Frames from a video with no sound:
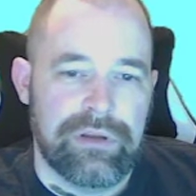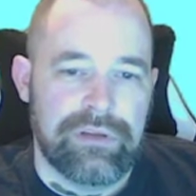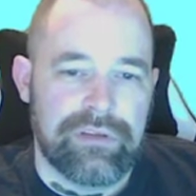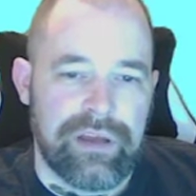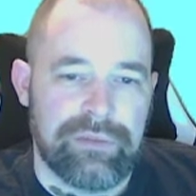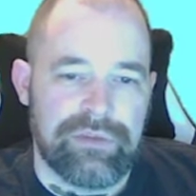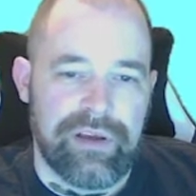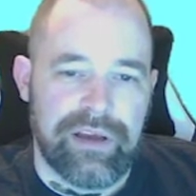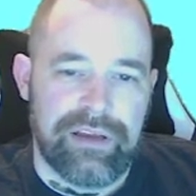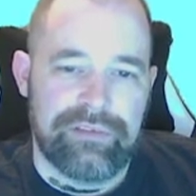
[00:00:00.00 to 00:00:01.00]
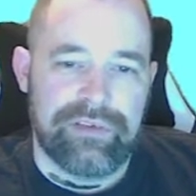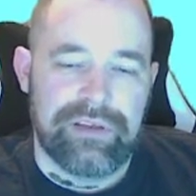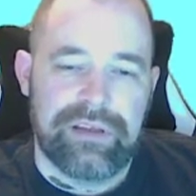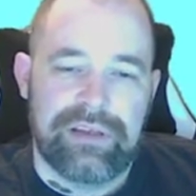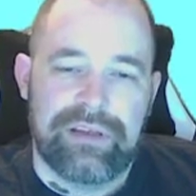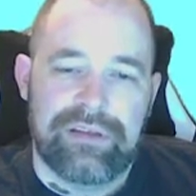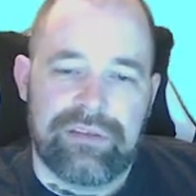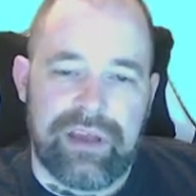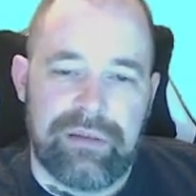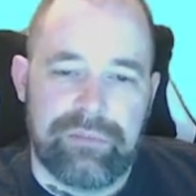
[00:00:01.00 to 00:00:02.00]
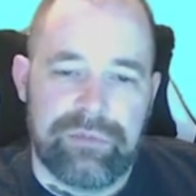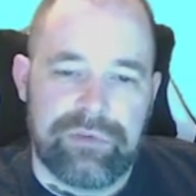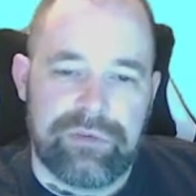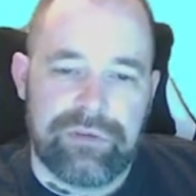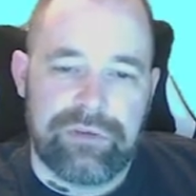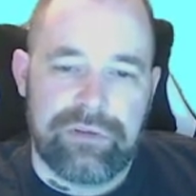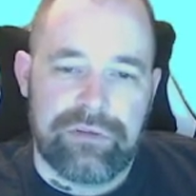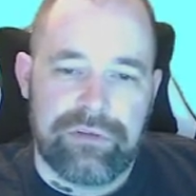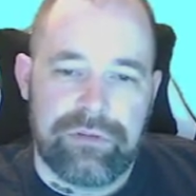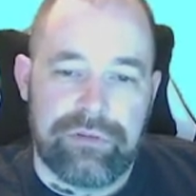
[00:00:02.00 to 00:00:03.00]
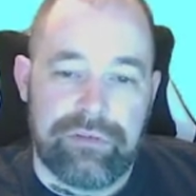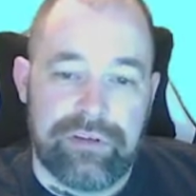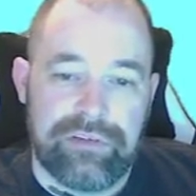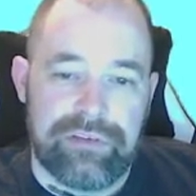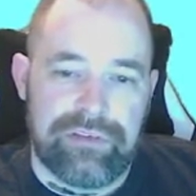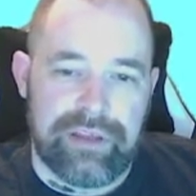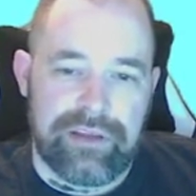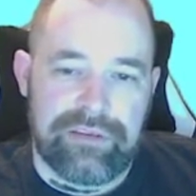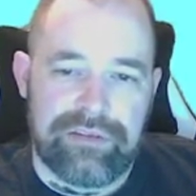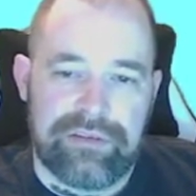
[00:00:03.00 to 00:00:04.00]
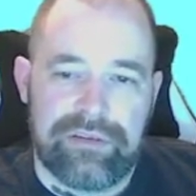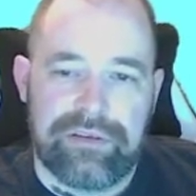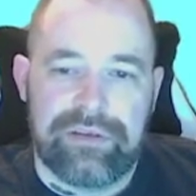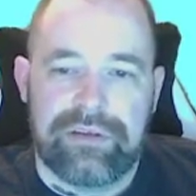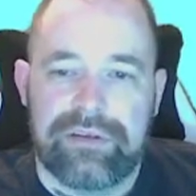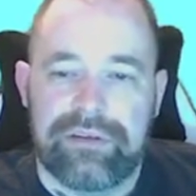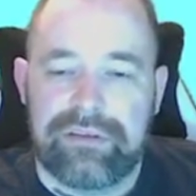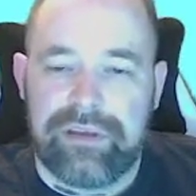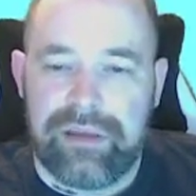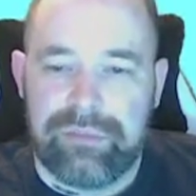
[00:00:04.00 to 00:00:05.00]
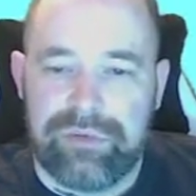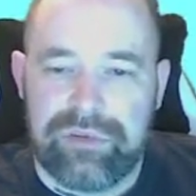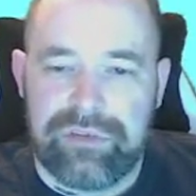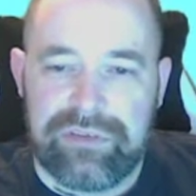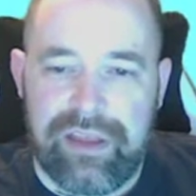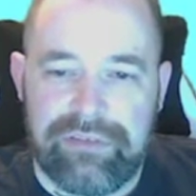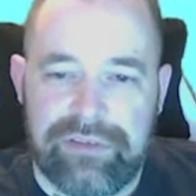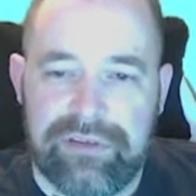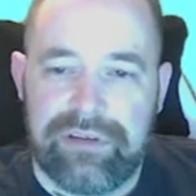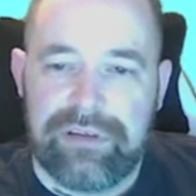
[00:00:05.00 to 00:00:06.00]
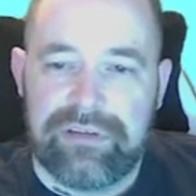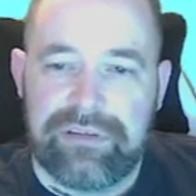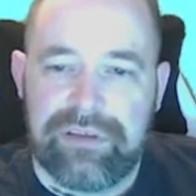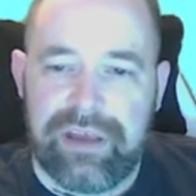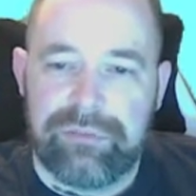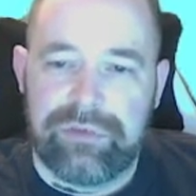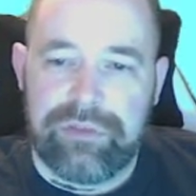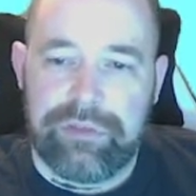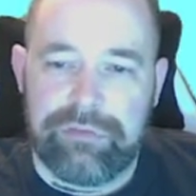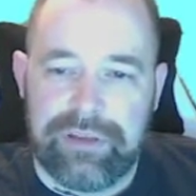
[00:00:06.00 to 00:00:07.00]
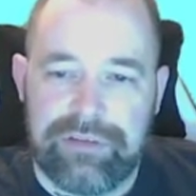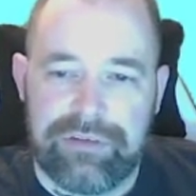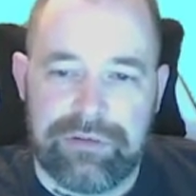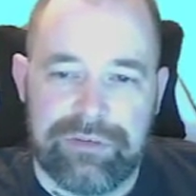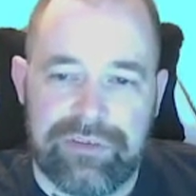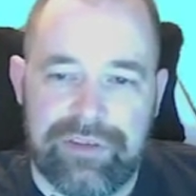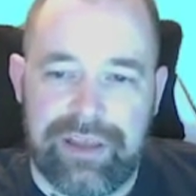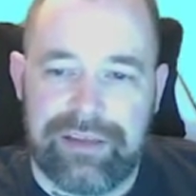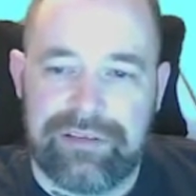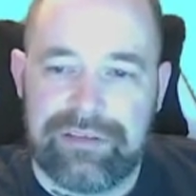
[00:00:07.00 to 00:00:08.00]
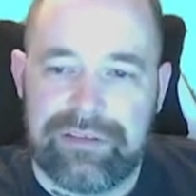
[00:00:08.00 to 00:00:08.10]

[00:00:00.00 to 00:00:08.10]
times 5, times 2 3's is 6, times 7, times 3 2's is 8,